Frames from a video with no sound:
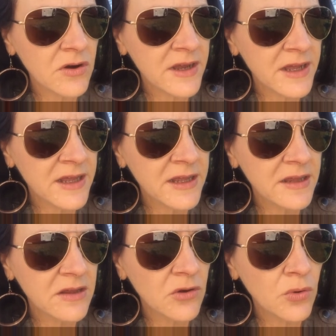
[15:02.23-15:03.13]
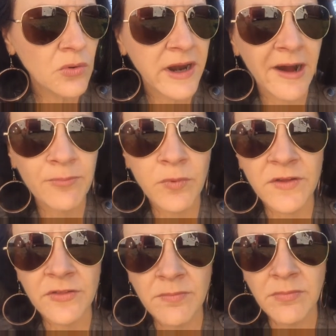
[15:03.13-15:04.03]
I caught up
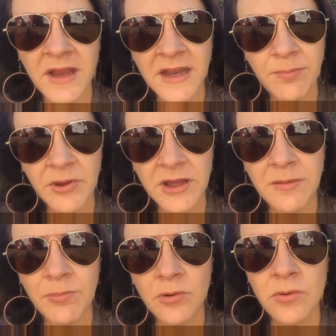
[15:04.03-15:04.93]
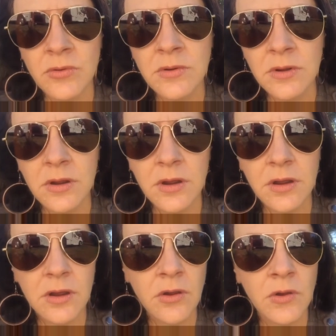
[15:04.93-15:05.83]
with many people
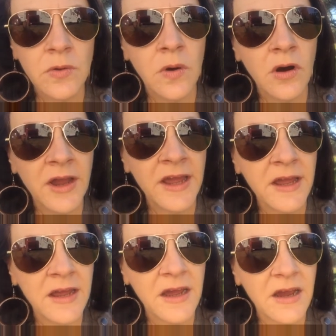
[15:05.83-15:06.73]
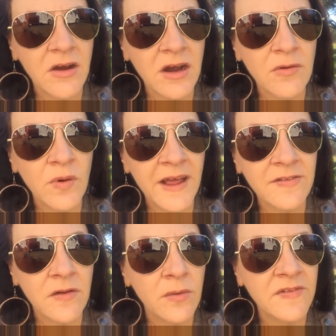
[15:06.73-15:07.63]
who as
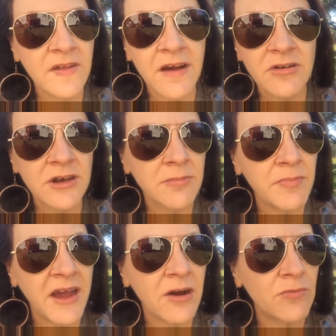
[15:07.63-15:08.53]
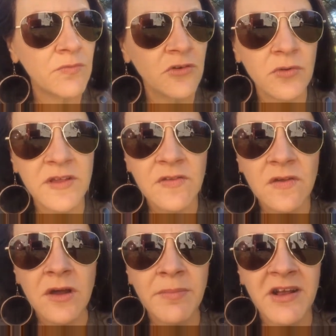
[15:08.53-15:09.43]
I was out and about doing
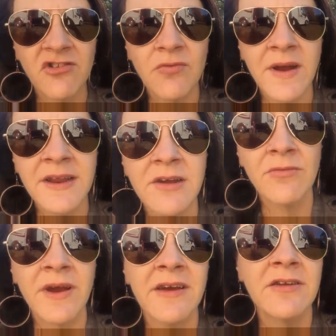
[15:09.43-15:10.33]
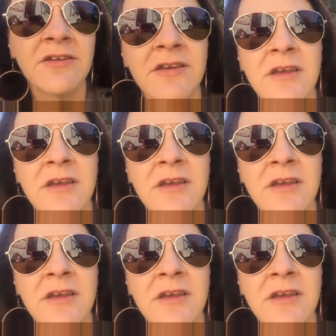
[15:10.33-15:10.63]
so much running around